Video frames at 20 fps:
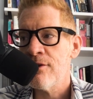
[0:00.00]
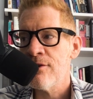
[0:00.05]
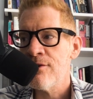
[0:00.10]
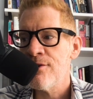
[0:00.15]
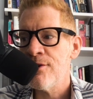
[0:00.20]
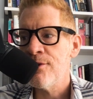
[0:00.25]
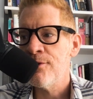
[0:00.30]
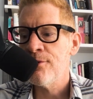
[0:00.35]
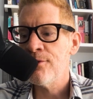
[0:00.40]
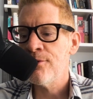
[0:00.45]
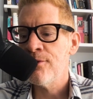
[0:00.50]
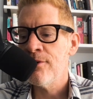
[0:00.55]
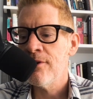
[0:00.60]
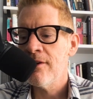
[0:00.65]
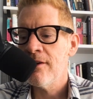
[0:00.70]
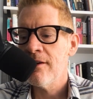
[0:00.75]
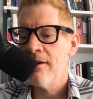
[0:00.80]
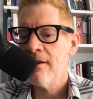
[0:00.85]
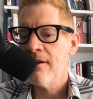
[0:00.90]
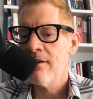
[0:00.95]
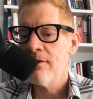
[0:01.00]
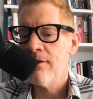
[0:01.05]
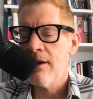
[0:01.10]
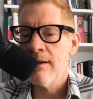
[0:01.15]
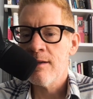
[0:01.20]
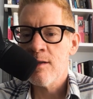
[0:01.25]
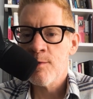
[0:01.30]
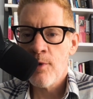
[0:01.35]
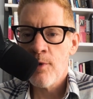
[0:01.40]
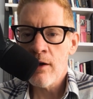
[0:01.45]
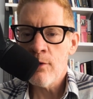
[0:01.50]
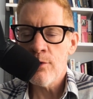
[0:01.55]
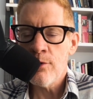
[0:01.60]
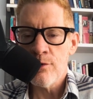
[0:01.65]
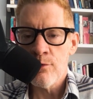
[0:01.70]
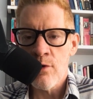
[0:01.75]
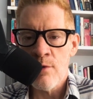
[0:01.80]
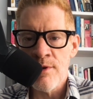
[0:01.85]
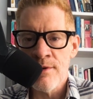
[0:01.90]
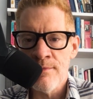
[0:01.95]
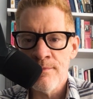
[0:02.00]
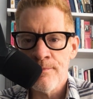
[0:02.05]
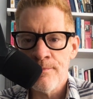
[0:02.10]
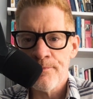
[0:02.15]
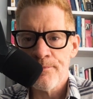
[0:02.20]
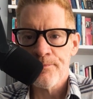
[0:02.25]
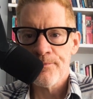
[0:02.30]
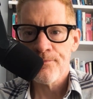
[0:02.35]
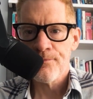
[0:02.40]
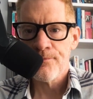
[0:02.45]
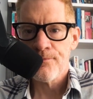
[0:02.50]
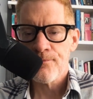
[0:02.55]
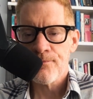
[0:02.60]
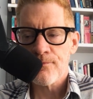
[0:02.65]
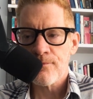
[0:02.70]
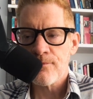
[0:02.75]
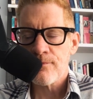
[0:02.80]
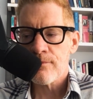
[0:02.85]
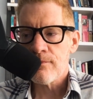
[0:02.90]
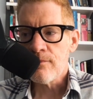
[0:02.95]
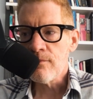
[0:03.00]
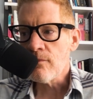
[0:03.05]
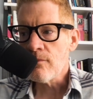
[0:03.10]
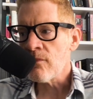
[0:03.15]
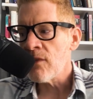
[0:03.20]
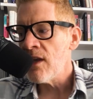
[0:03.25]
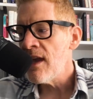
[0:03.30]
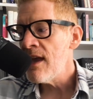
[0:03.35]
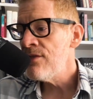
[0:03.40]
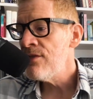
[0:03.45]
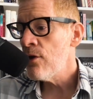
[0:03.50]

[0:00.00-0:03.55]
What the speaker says: to create a spark with a woman. And